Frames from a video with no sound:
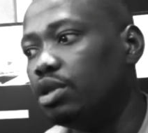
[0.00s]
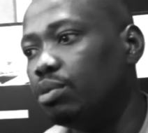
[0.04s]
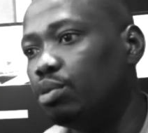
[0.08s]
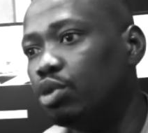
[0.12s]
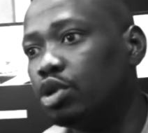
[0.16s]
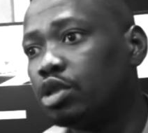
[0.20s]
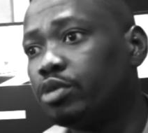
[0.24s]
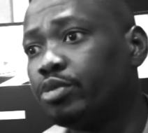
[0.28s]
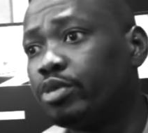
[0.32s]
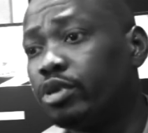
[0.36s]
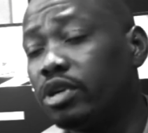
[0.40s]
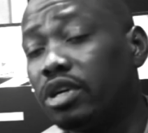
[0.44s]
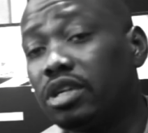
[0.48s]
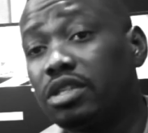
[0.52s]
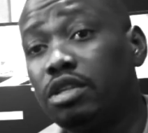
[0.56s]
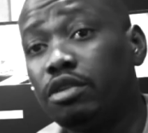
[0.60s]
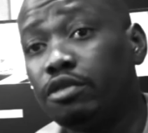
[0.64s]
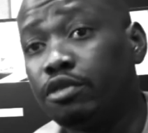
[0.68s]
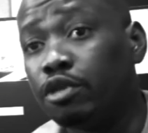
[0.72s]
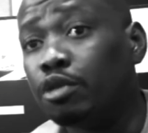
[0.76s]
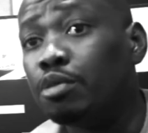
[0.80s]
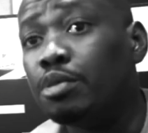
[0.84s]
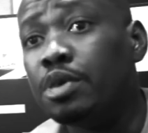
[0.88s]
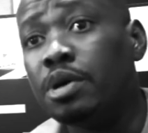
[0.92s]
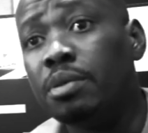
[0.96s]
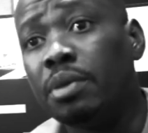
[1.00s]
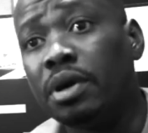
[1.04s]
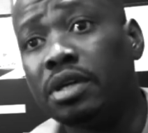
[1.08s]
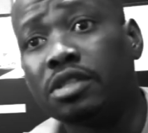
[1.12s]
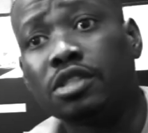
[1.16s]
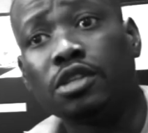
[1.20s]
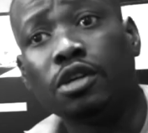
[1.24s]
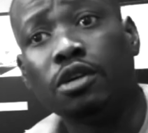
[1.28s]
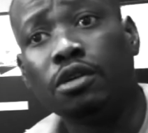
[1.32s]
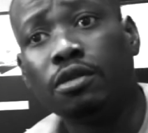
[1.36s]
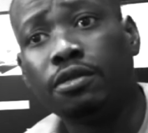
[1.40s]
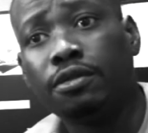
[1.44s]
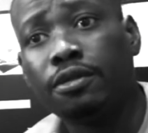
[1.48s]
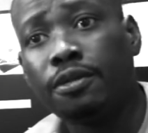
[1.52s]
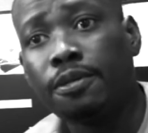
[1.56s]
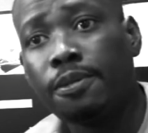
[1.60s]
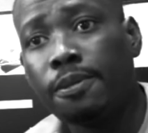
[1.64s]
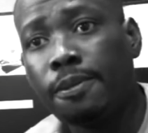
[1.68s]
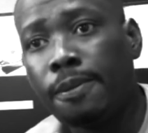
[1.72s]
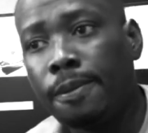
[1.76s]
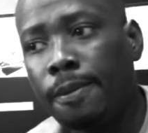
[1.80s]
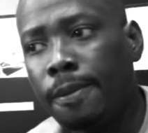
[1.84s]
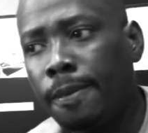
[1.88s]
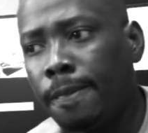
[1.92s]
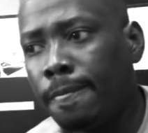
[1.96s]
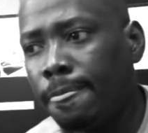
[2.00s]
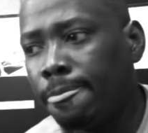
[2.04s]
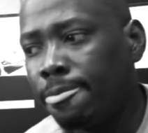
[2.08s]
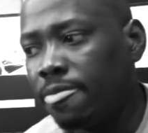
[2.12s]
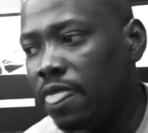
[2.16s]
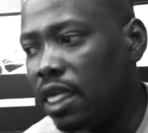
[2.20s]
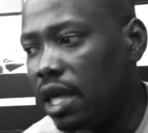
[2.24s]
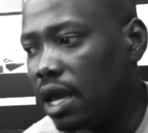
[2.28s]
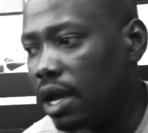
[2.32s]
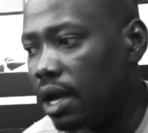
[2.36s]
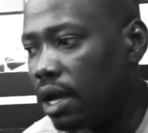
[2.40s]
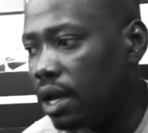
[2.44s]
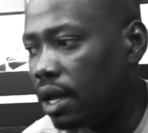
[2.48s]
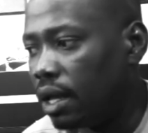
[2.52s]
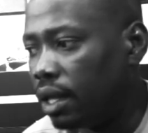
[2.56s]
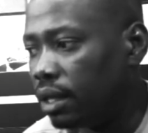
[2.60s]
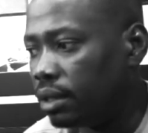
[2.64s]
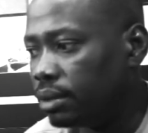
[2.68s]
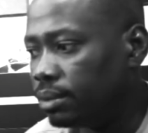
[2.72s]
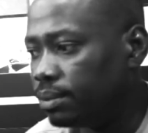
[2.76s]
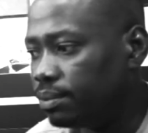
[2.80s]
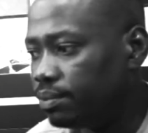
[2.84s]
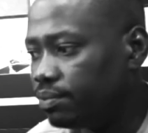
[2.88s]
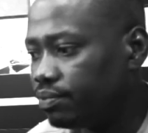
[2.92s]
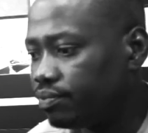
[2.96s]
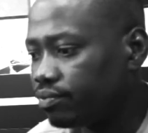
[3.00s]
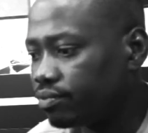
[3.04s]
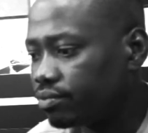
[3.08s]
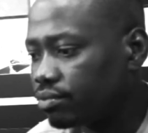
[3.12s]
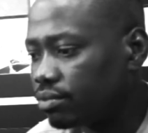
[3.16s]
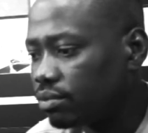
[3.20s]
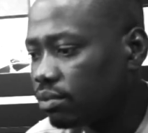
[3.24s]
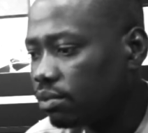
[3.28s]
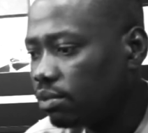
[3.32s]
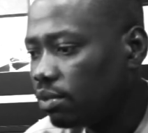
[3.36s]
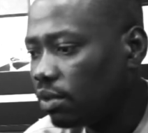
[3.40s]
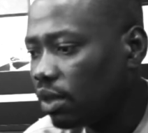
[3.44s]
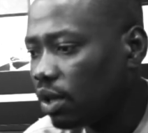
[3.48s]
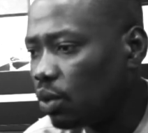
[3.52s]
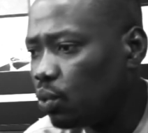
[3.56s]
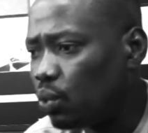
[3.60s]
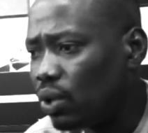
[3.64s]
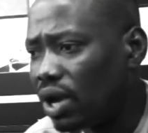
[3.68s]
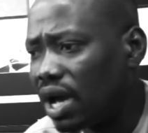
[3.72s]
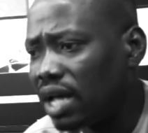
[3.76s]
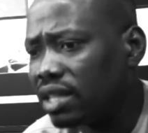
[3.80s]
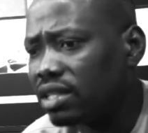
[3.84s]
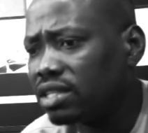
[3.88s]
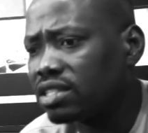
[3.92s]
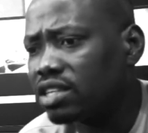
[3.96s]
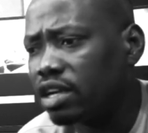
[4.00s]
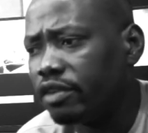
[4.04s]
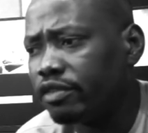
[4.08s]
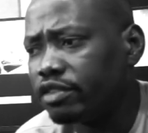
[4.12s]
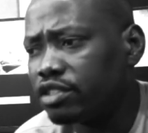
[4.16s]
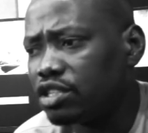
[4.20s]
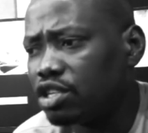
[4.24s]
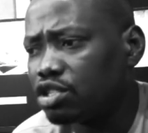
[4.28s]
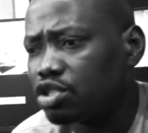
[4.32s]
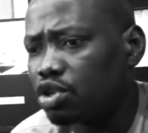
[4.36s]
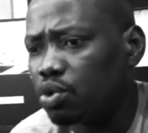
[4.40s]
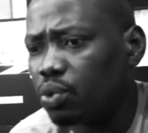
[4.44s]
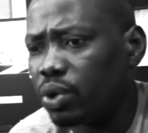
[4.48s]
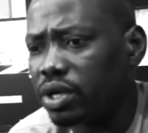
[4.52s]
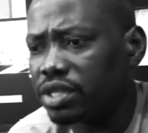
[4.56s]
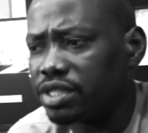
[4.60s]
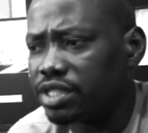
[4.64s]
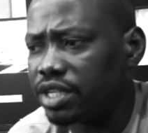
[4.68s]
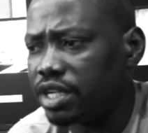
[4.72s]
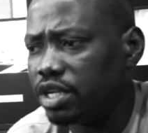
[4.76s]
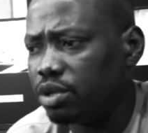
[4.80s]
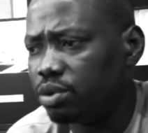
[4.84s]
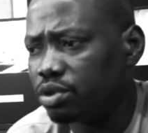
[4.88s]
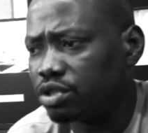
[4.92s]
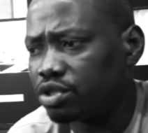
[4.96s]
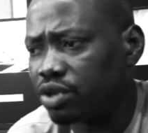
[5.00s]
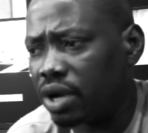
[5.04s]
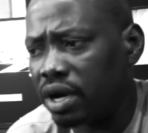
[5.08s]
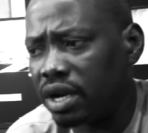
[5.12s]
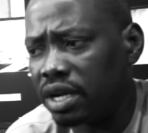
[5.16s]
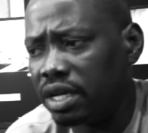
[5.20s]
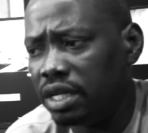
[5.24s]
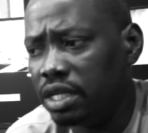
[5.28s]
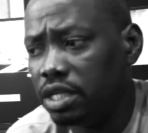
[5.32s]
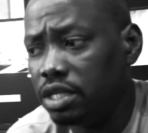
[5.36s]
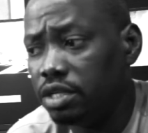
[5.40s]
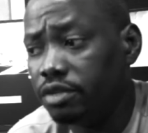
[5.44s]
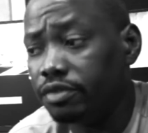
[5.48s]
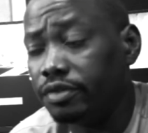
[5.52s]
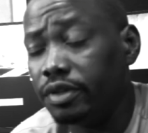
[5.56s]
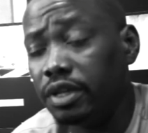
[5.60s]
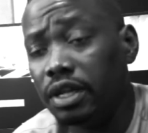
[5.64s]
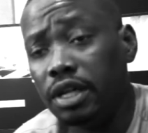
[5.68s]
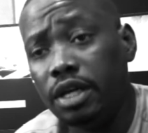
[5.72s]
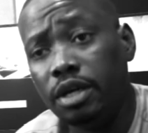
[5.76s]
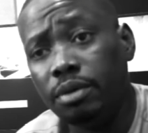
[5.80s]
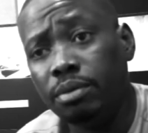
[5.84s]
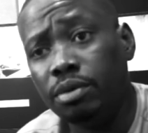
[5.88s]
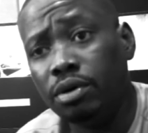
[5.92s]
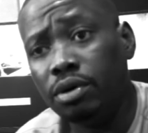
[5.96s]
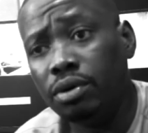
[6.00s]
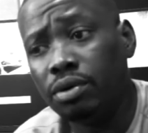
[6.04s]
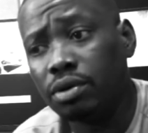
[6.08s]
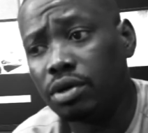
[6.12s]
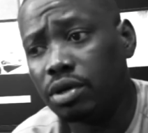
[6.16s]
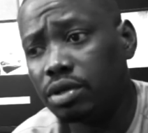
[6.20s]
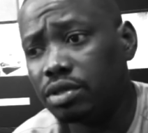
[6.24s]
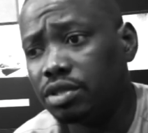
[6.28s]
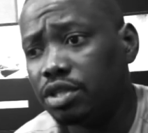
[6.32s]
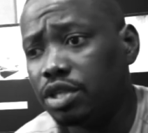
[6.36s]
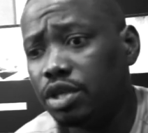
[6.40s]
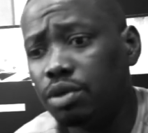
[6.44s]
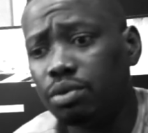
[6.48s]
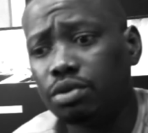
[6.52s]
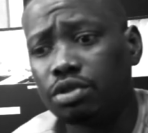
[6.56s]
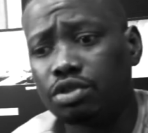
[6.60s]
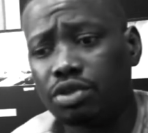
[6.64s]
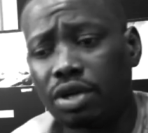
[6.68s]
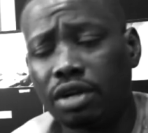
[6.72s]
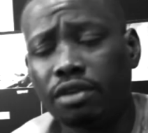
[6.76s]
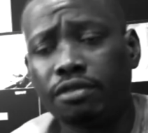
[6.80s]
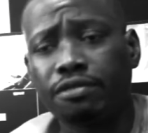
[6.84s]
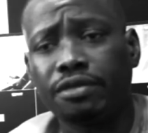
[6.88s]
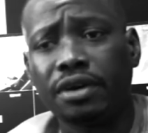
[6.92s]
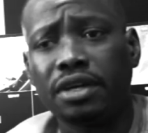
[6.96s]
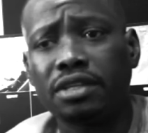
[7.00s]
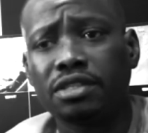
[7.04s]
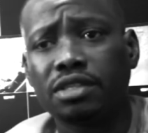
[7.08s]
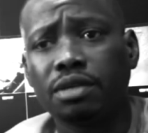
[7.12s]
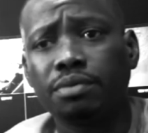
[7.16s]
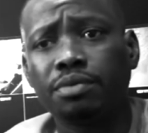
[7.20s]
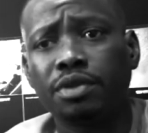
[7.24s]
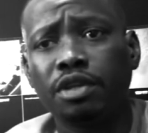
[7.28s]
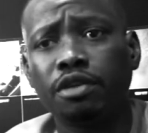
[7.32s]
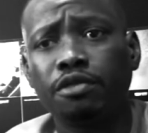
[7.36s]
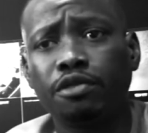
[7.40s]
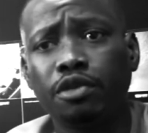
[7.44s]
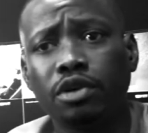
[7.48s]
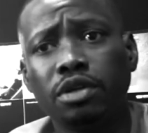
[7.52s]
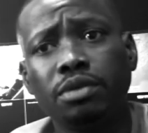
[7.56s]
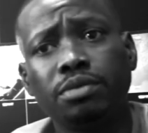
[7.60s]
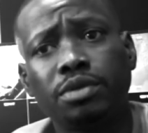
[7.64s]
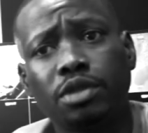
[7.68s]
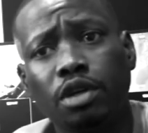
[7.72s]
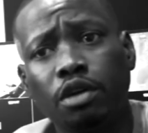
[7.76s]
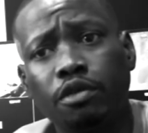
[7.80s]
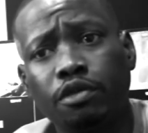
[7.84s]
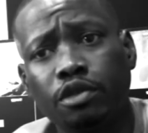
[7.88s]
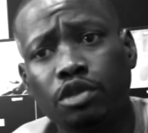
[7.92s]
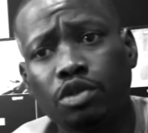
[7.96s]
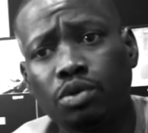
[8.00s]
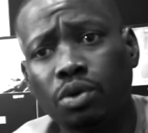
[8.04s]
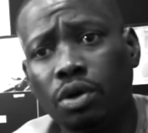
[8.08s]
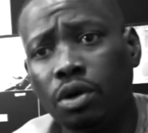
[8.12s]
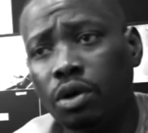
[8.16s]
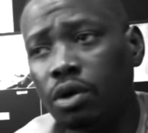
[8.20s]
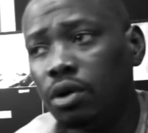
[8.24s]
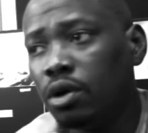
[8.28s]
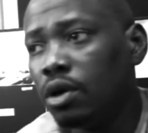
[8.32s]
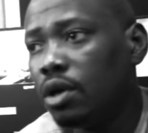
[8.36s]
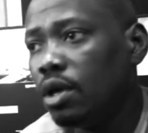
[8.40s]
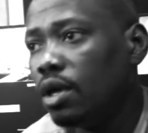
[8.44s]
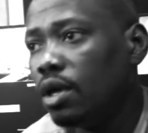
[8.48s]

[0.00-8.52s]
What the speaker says: the most productive for me myself. And we had this conversation where Shaydee was trying to leave the label because he was trying to find something for himself as well.